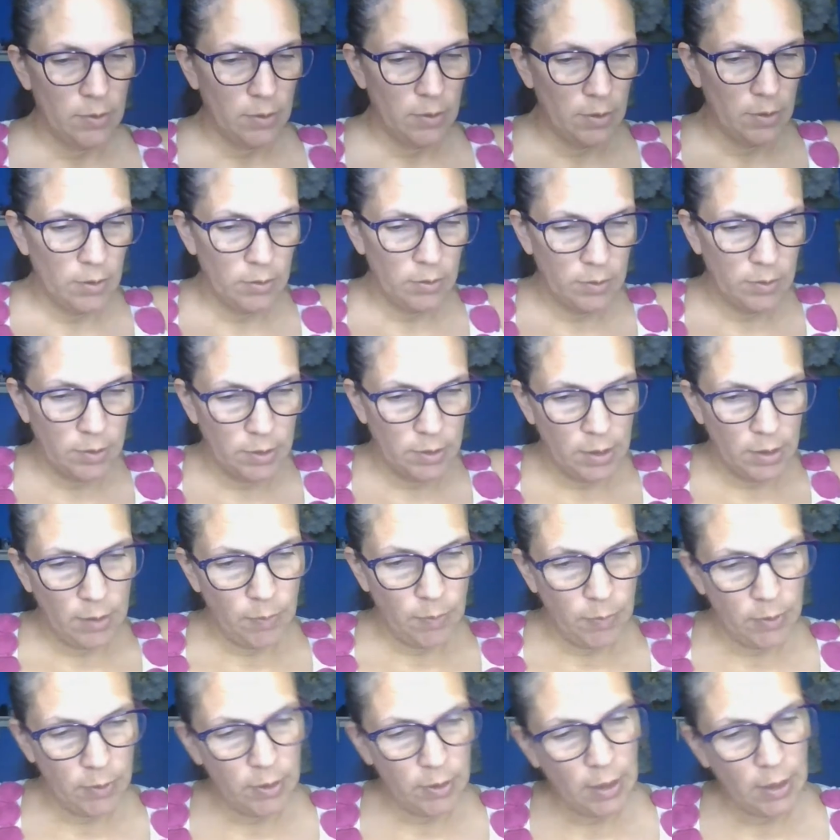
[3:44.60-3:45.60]
So we're gonna
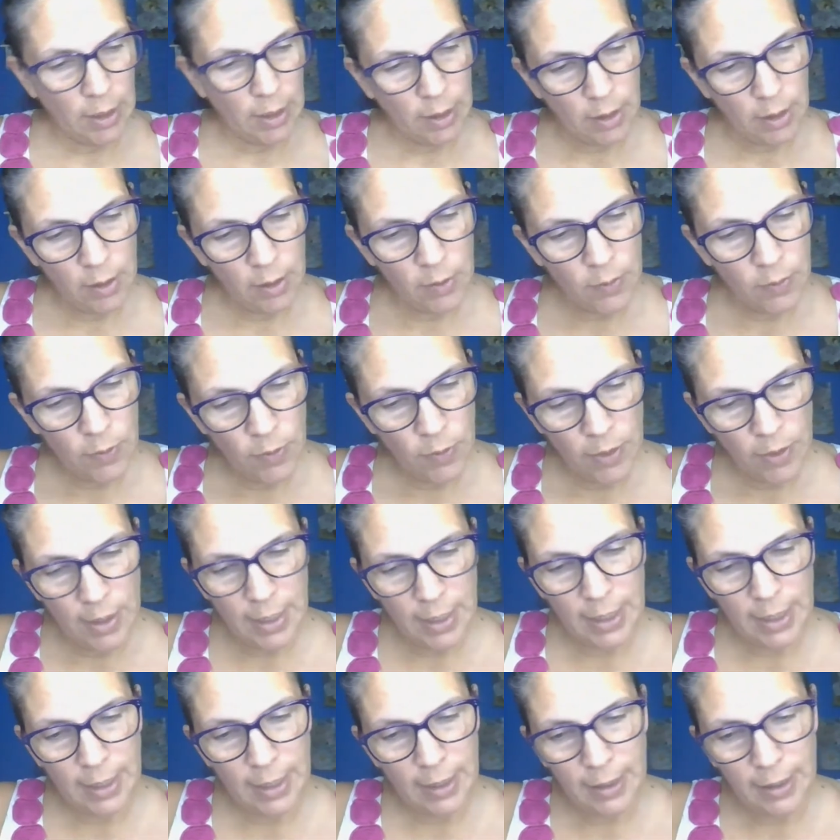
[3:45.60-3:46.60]
put the glue
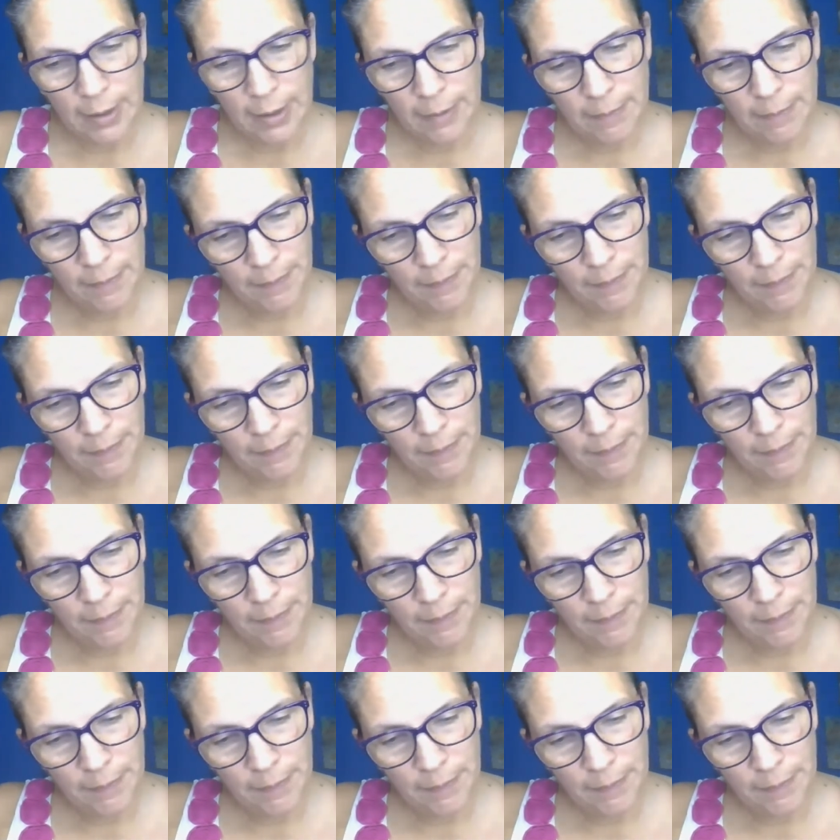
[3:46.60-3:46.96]
there.